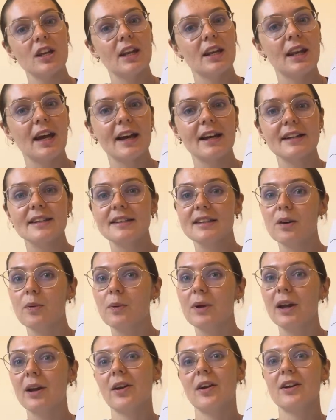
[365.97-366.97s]
Next,
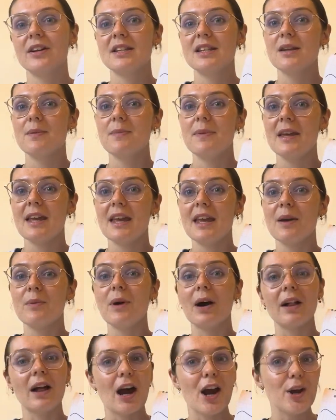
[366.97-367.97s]
we are going to be,
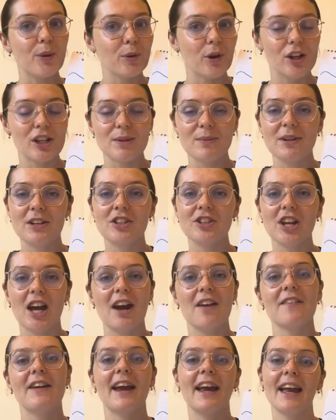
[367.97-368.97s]
I'm going to be
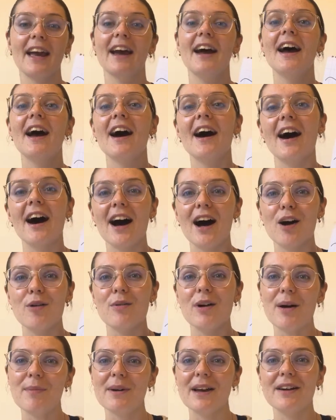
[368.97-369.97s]
sharing
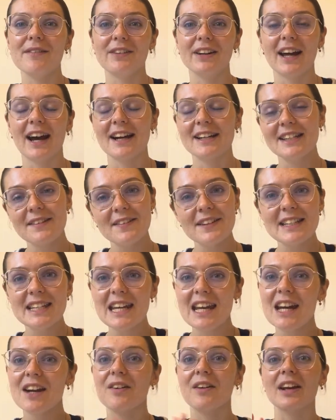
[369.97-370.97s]
a bit of an
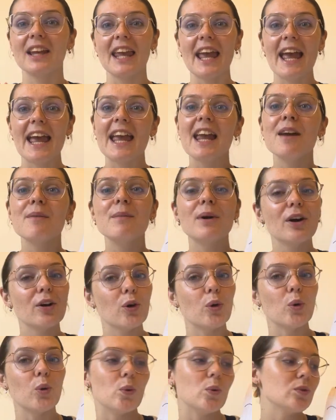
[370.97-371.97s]
activity or a game
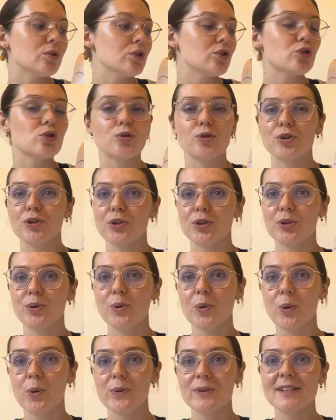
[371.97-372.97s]
called
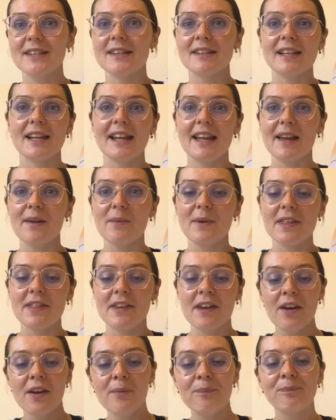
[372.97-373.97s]
True or Silly with
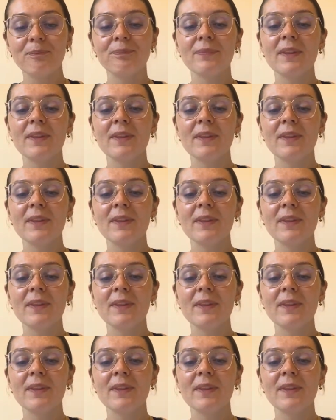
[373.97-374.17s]
you.